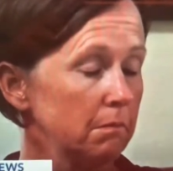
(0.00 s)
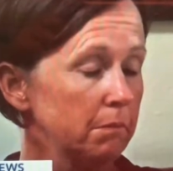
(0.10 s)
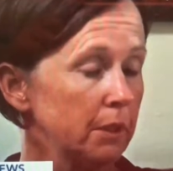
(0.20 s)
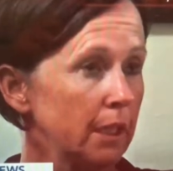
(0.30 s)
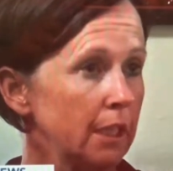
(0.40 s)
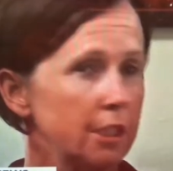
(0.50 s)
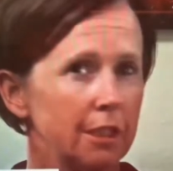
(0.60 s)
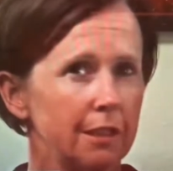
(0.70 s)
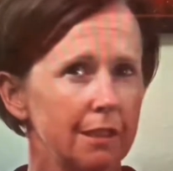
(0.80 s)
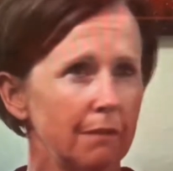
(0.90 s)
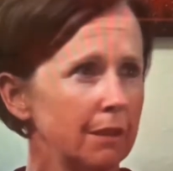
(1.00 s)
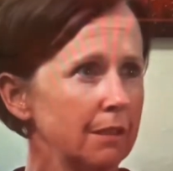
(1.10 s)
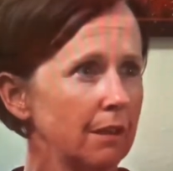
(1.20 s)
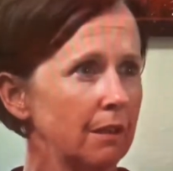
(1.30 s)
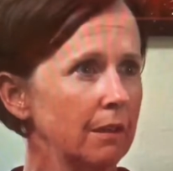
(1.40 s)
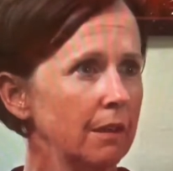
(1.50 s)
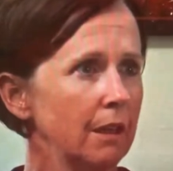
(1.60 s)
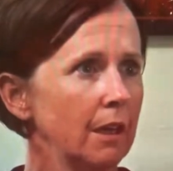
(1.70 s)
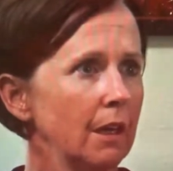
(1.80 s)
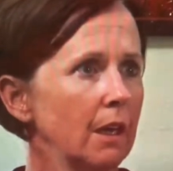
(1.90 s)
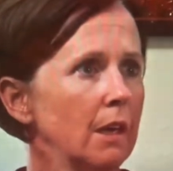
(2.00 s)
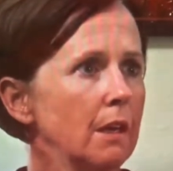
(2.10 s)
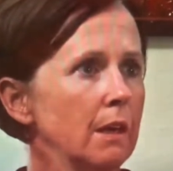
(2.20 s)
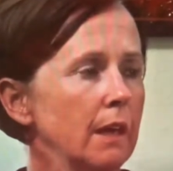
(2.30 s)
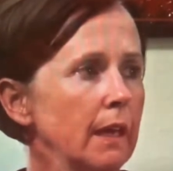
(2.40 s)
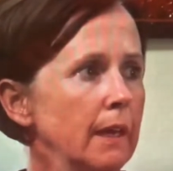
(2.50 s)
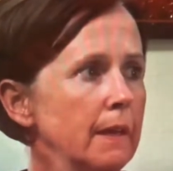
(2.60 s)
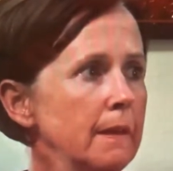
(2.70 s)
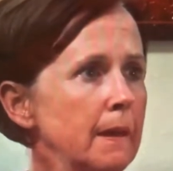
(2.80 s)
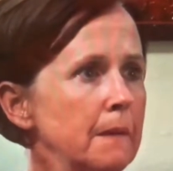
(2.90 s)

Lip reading: percussion. Is that what it's called? And